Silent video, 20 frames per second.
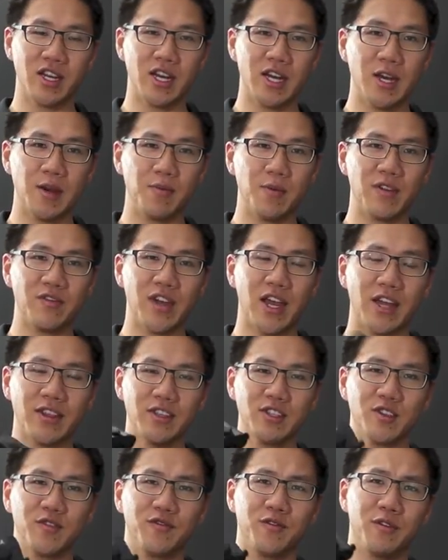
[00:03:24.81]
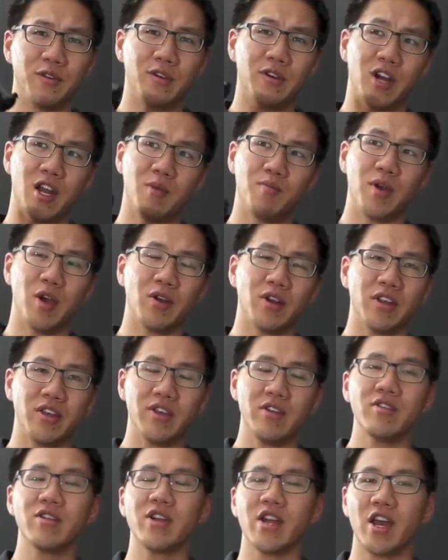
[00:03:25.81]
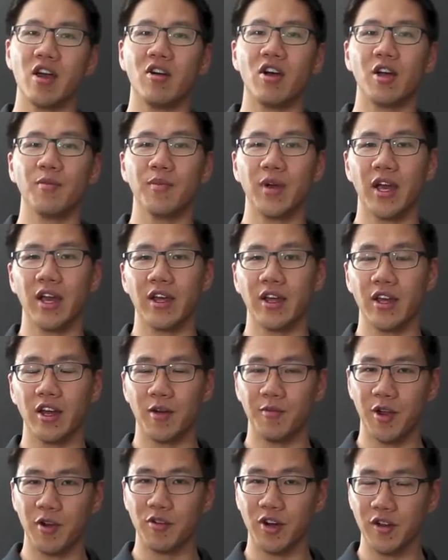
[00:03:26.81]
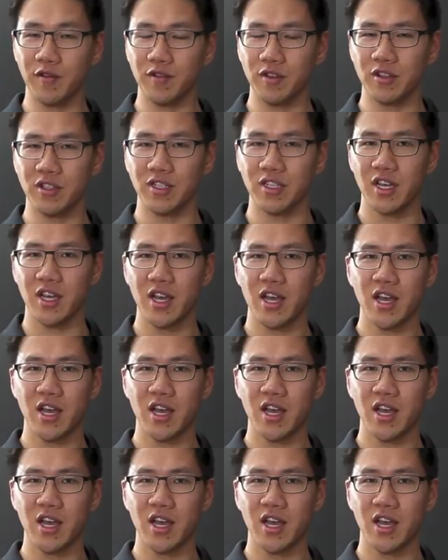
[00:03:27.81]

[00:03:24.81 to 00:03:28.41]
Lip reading: I've had this for about a year now on my rifles.